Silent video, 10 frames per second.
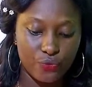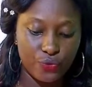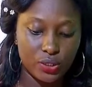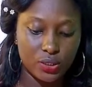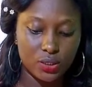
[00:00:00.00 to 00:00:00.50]

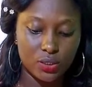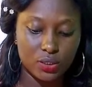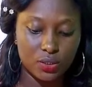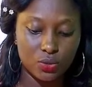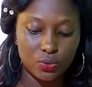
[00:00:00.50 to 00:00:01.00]
fix it in
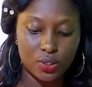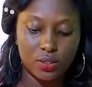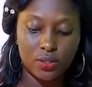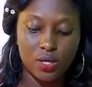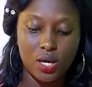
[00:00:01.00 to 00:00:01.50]
this way,
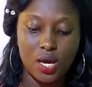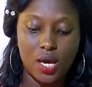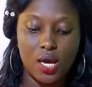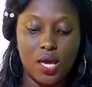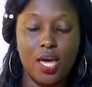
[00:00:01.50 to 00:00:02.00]

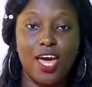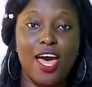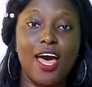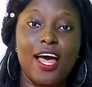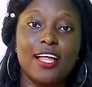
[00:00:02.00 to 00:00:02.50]

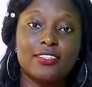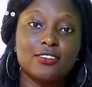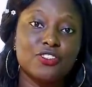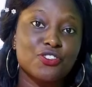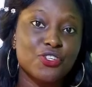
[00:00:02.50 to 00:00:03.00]
and
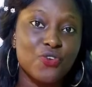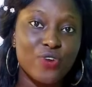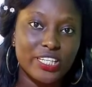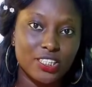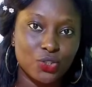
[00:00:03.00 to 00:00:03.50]
you're
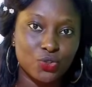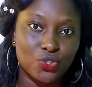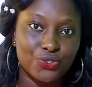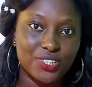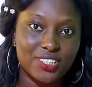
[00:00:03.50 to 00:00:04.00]
ready to
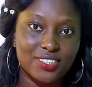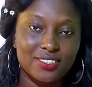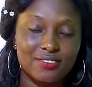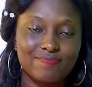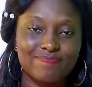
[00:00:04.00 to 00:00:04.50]
grease.